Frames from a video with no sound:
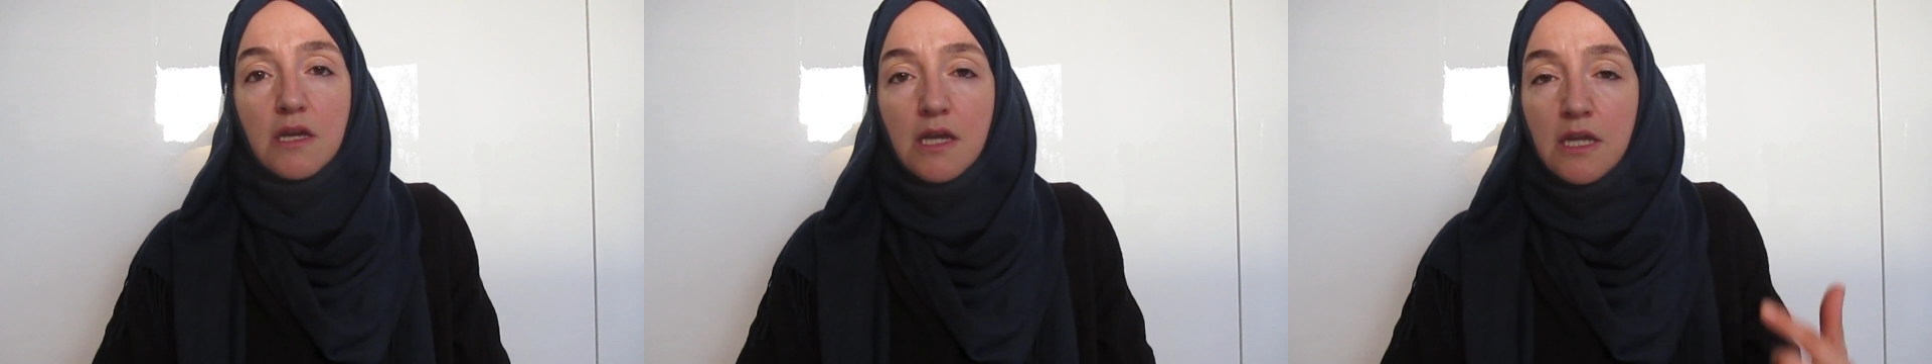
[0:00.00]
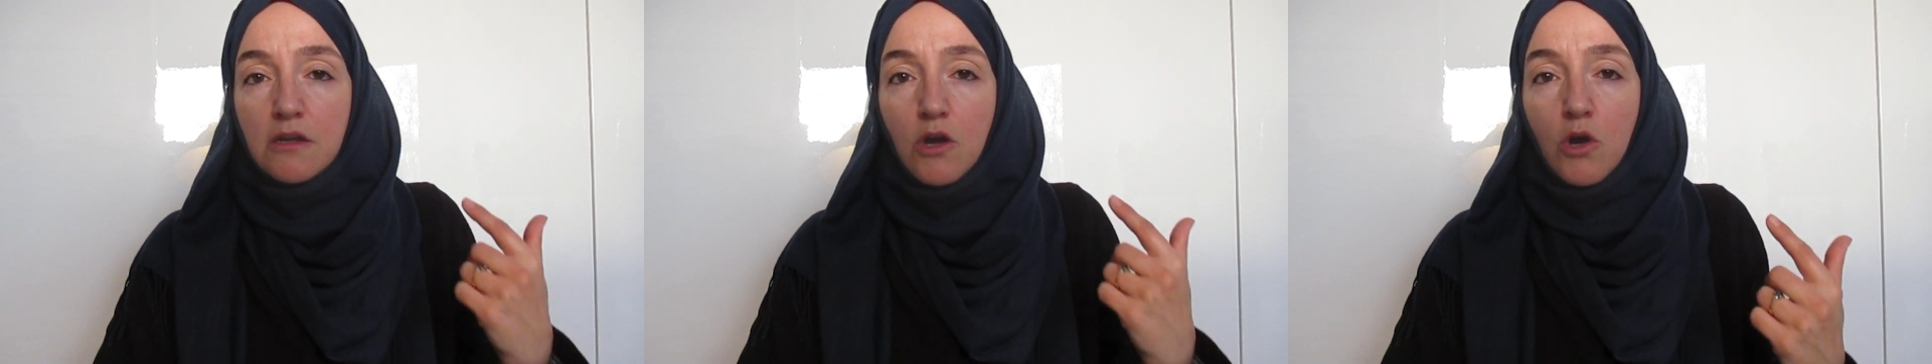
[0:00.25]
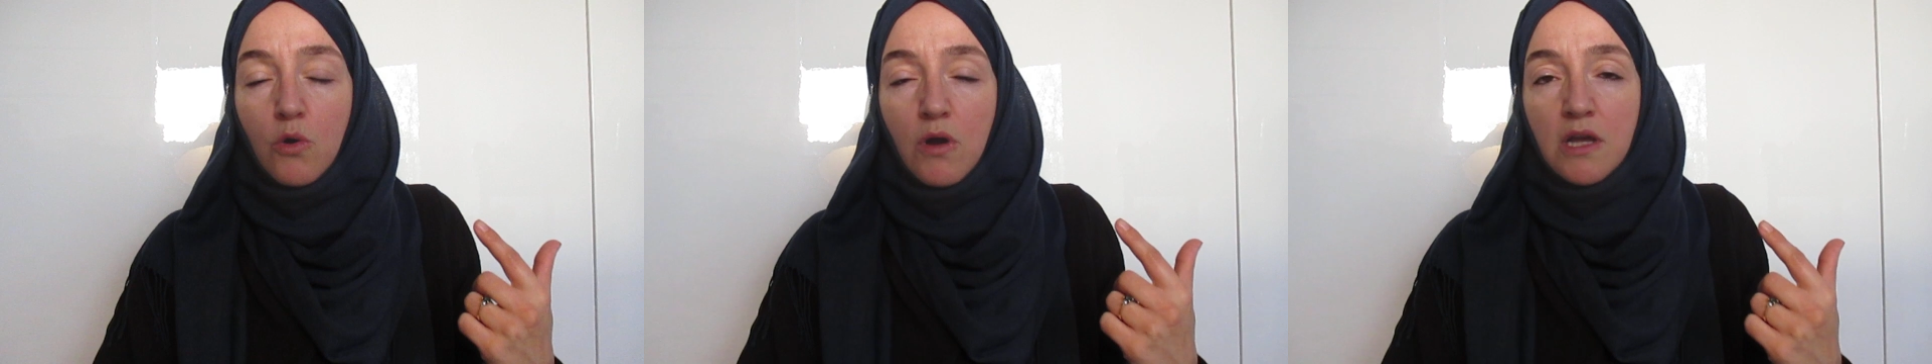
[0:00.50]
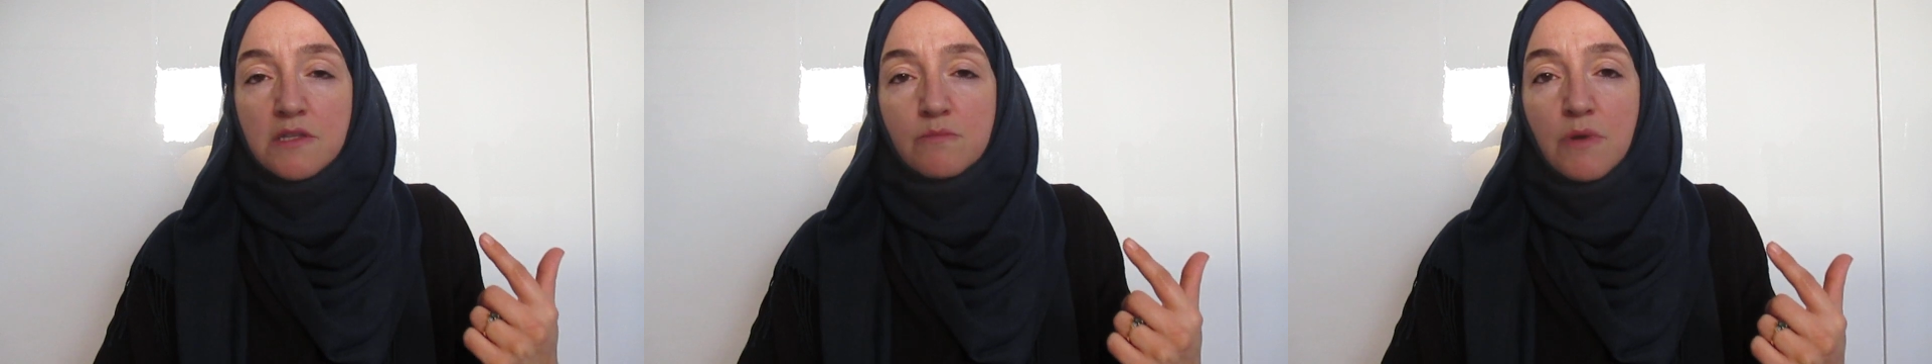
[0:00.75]
In
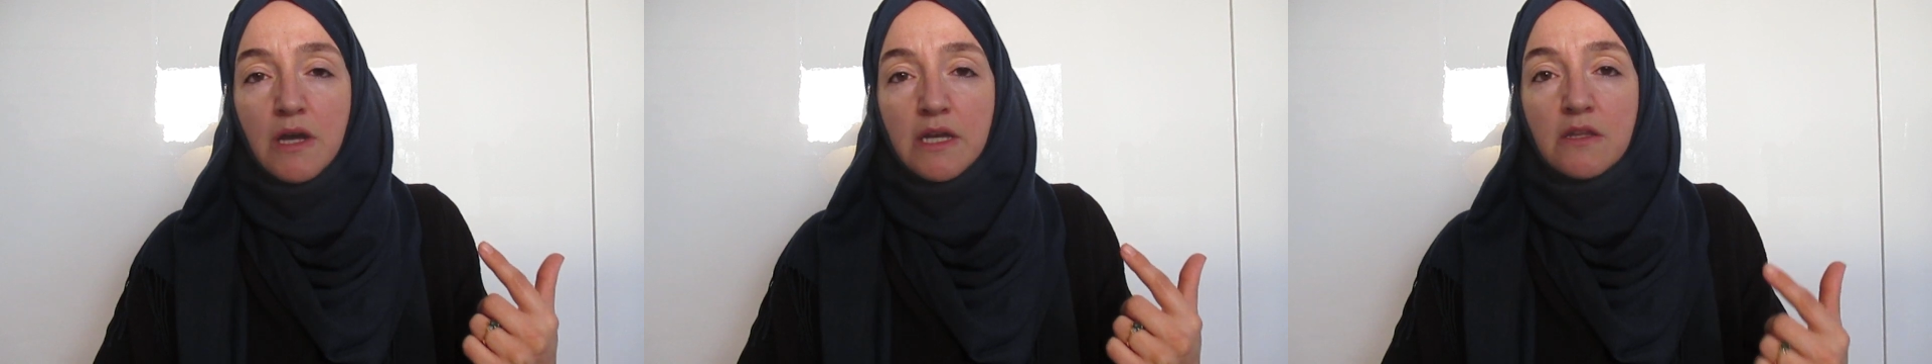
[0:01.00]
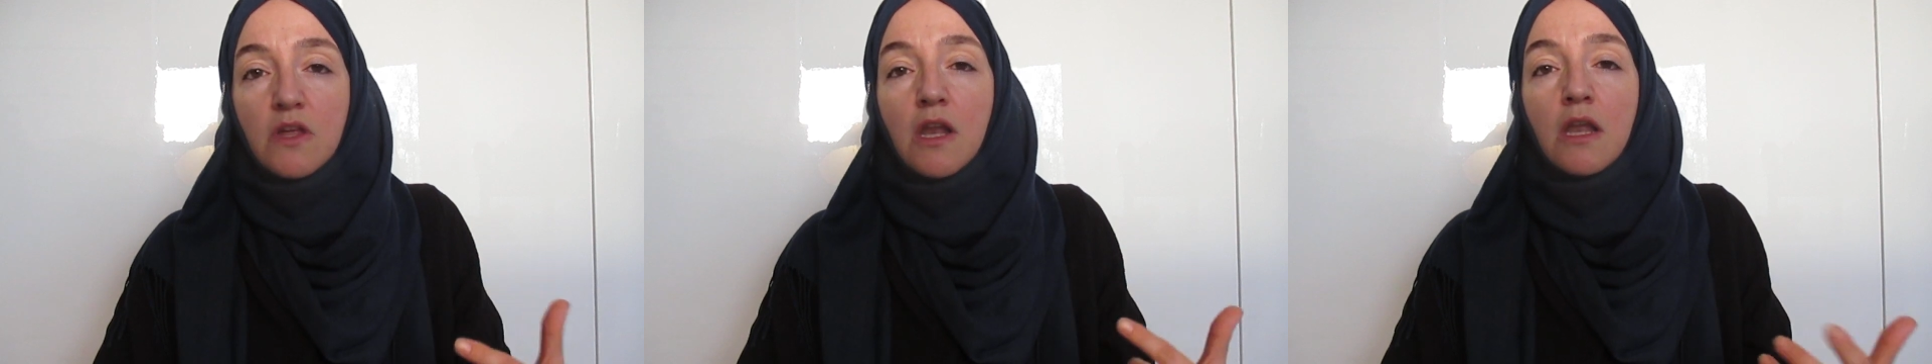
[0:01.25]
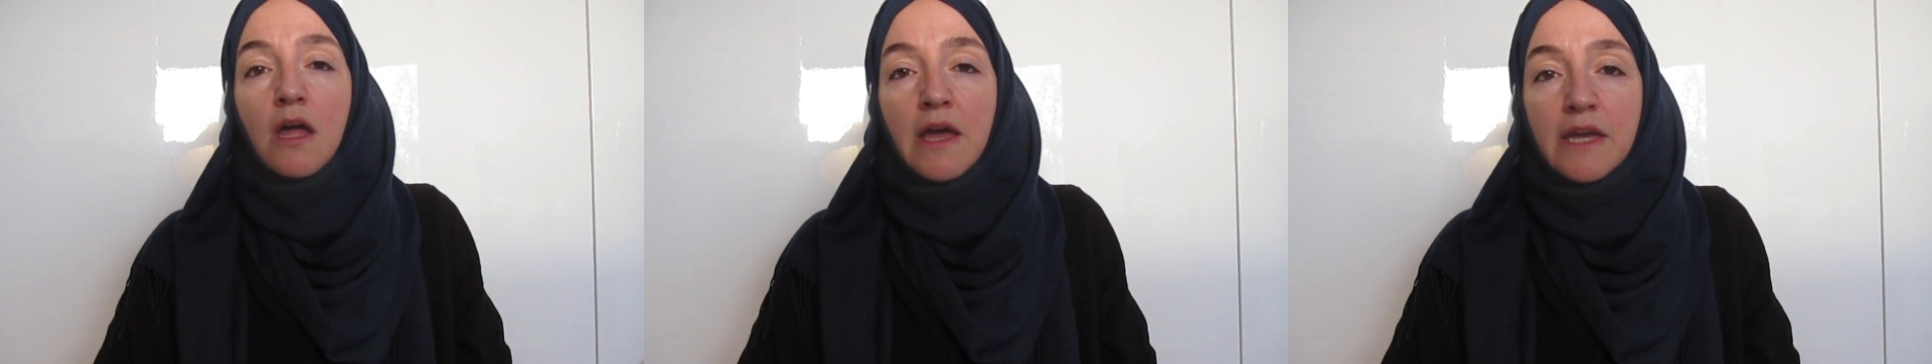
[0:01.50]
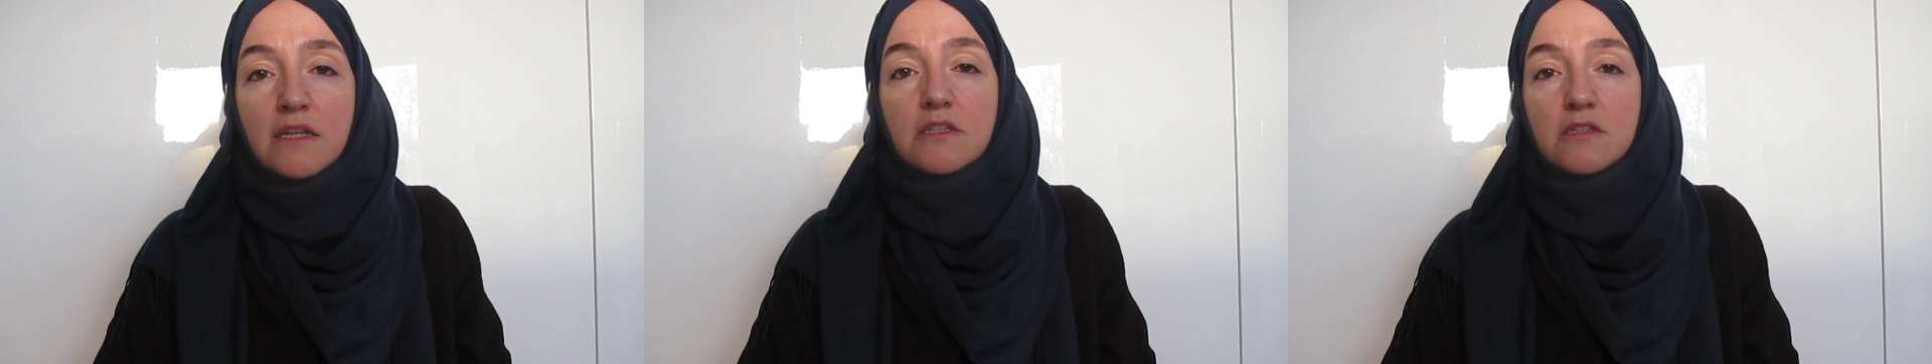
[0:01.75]
Lacroix's mind, the
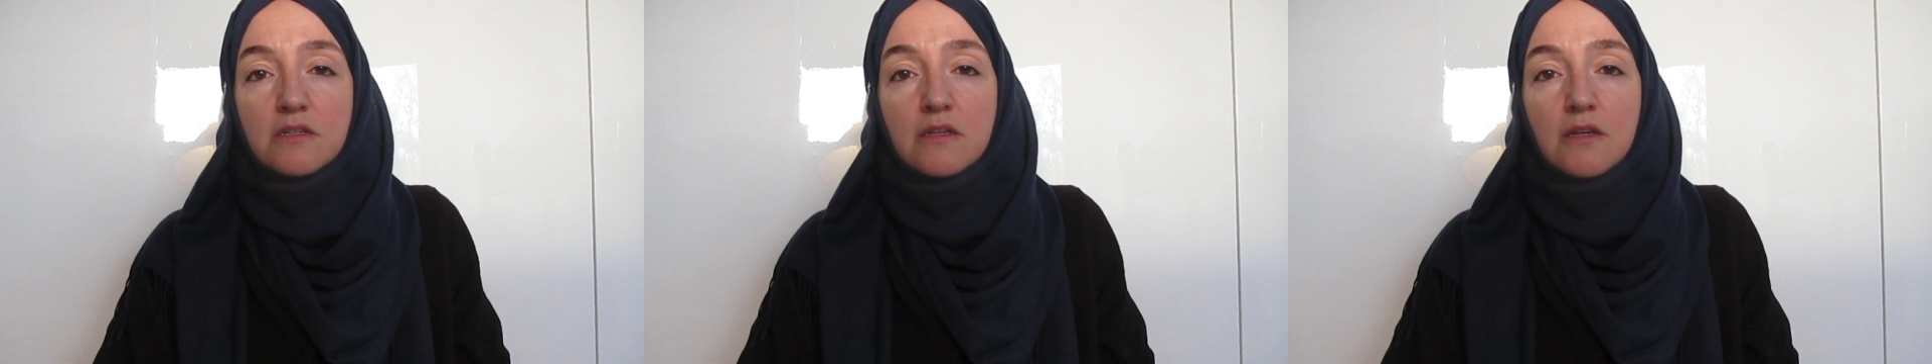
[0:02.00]
light